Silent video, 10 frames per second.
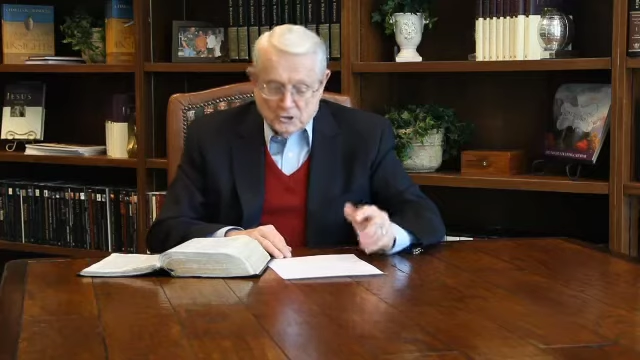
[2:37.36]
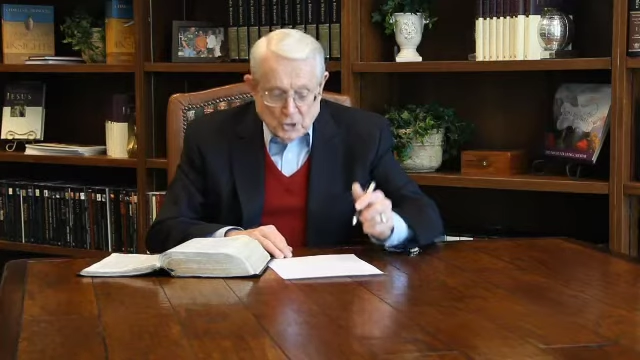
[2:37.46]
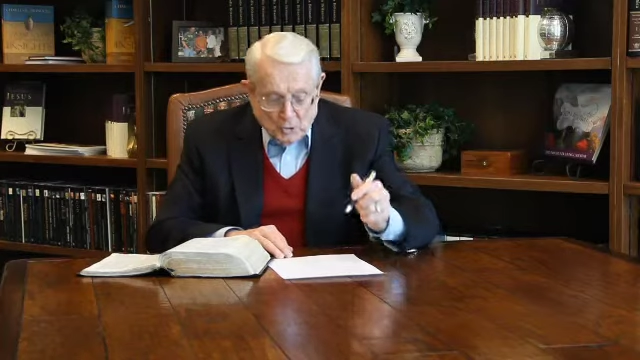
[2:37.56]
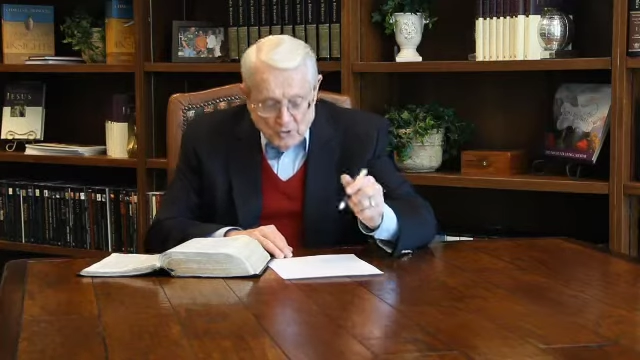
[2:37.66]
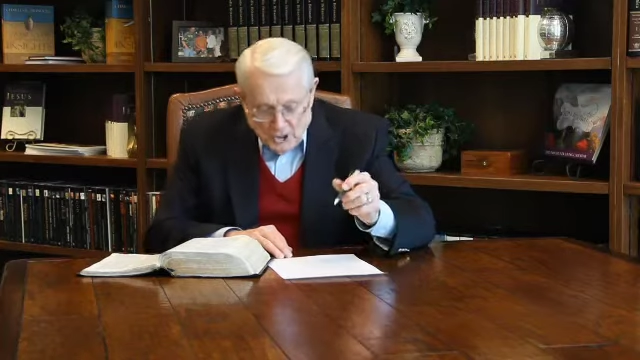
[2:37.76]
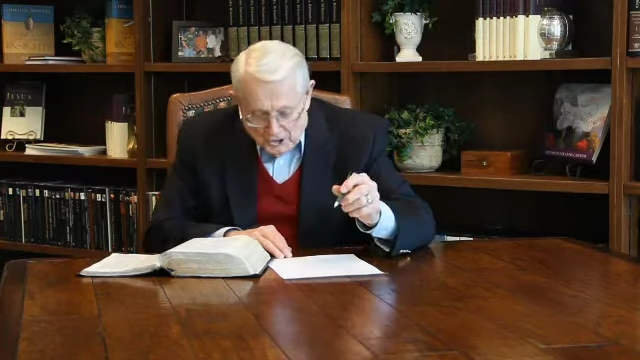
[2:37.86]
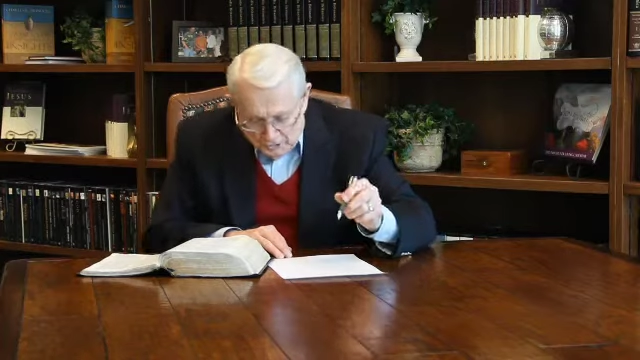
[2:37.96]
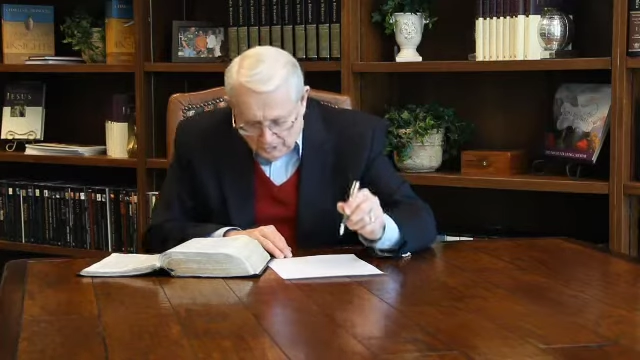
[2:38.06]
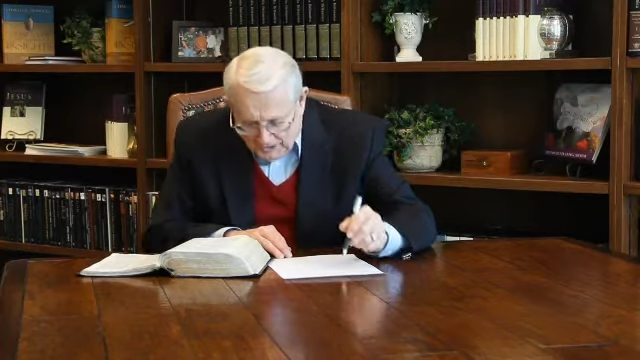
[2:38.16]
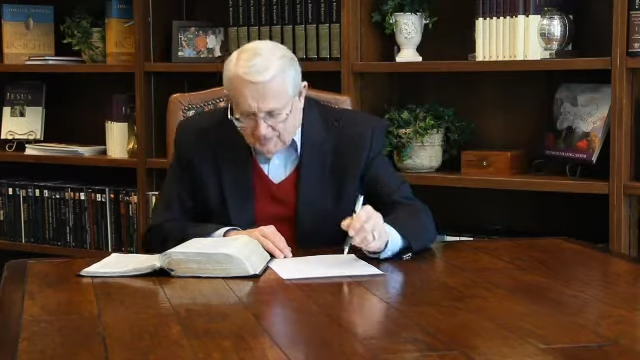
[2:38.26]
So
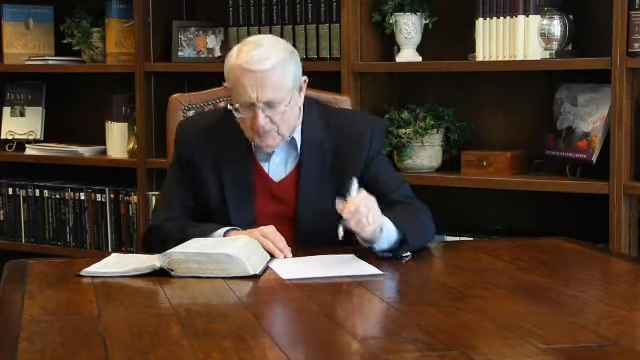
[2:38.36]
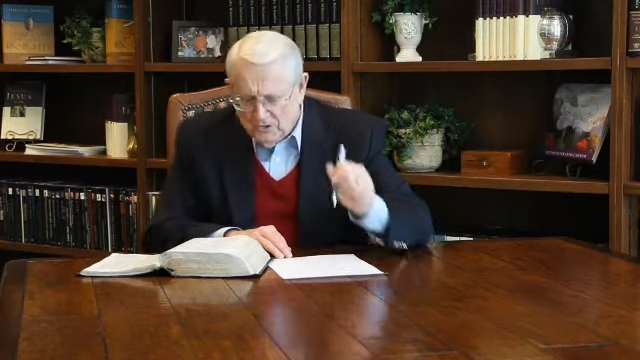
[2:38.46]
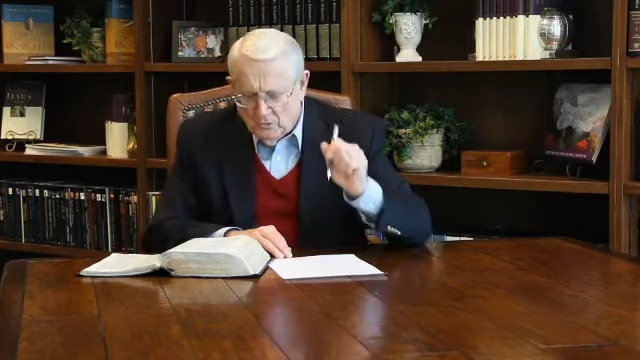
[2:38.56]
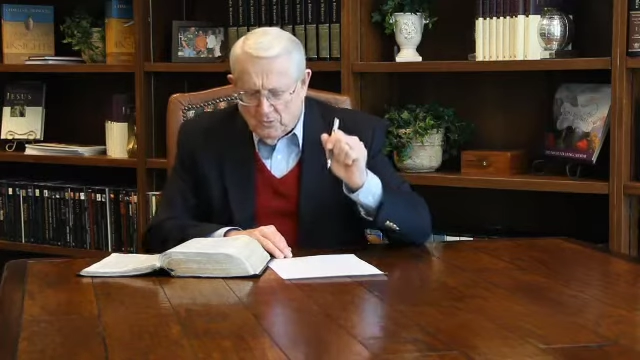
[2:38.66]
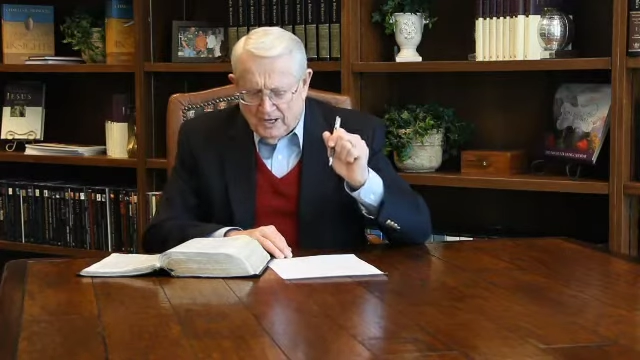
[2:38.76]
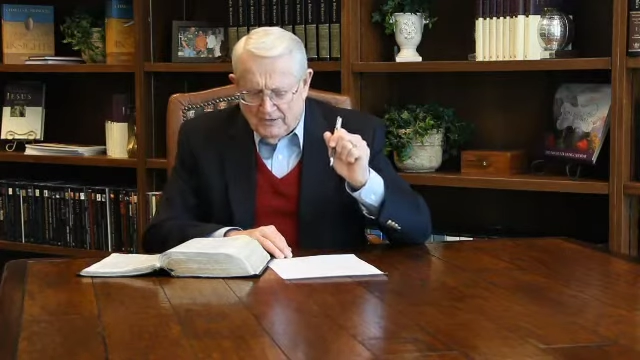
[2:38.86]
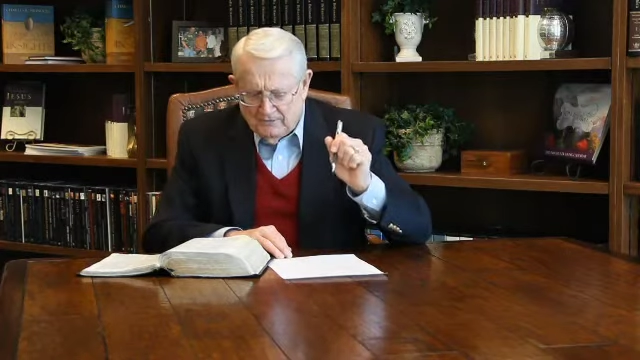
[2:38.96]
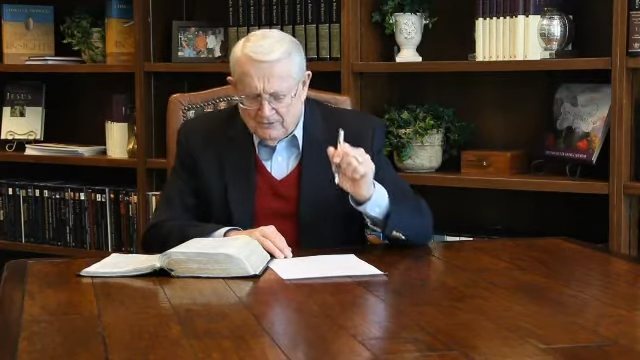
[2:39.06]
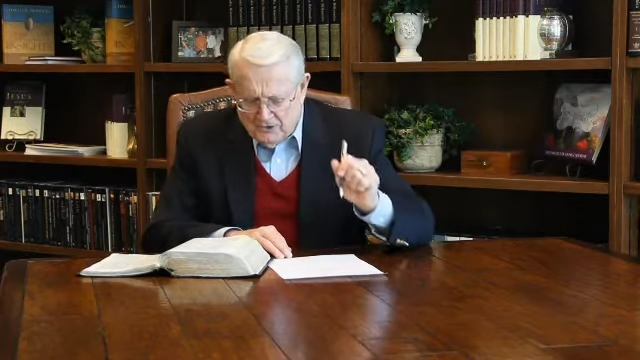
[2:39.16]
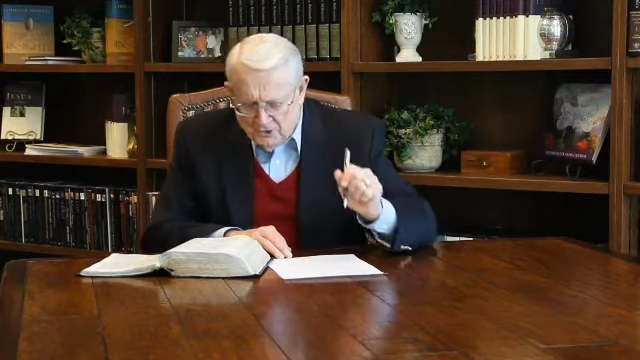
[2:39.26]
you live with your wife,
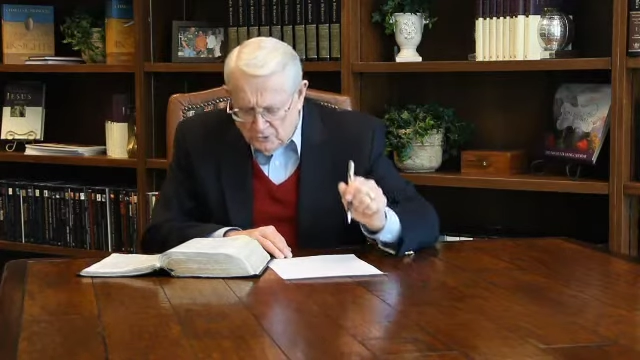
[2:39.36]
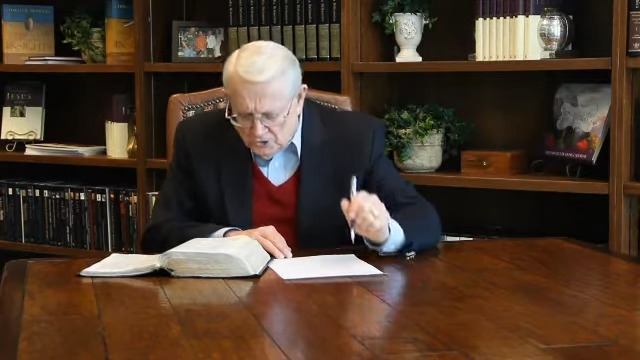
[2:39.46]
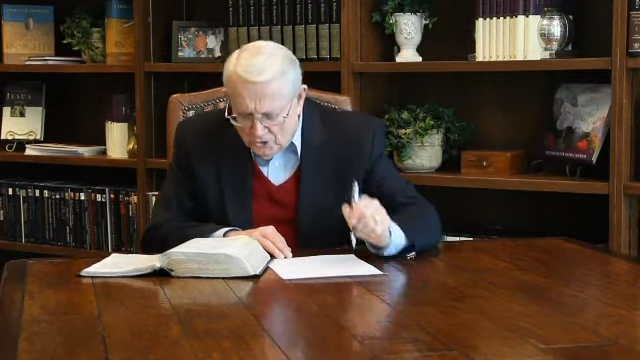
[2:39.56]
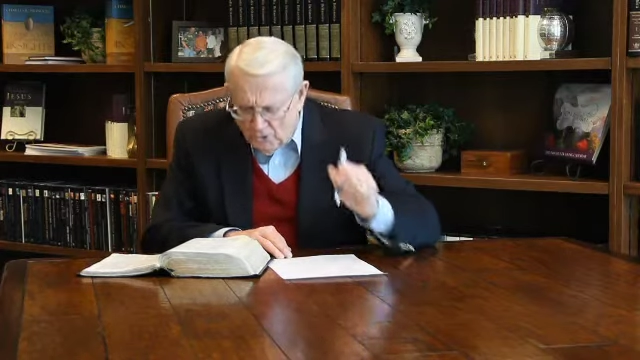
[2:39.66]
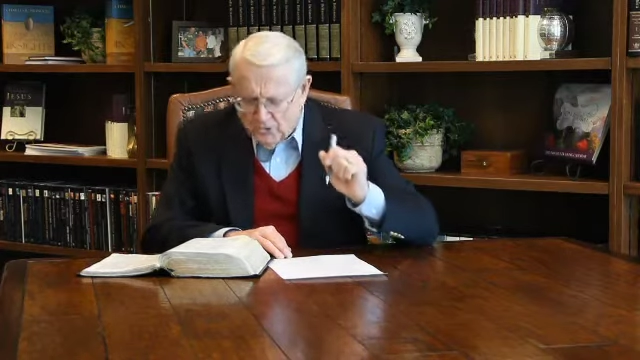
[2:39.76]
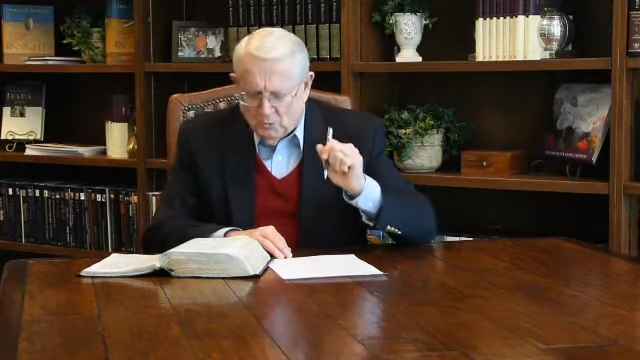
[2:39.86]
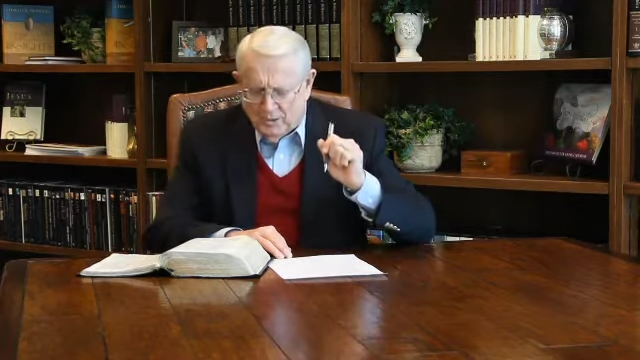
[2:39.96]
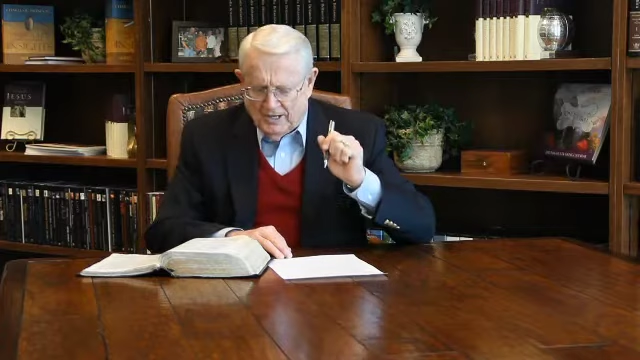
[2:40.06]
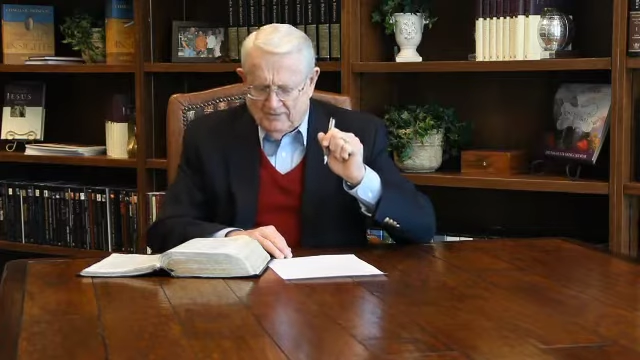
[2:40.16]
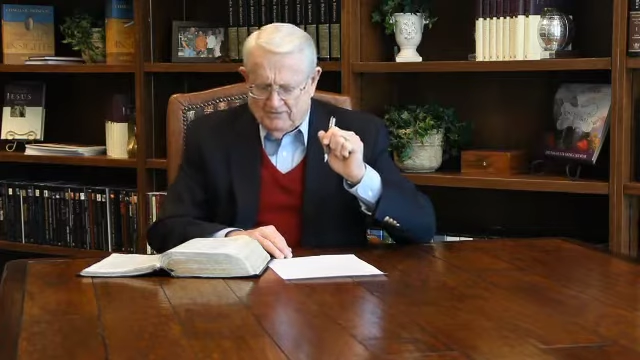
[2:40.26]
you know your
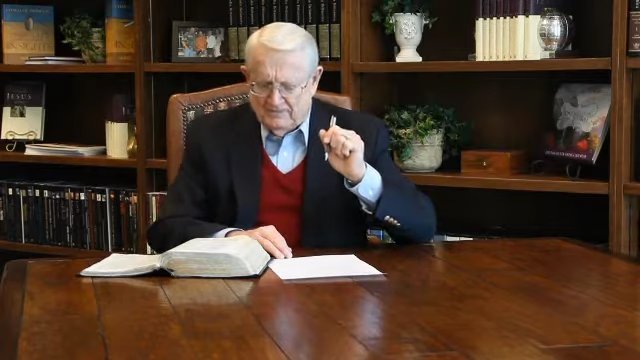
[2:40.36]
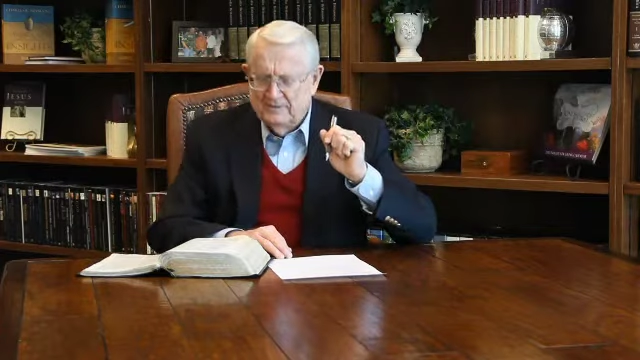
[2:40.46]
wife.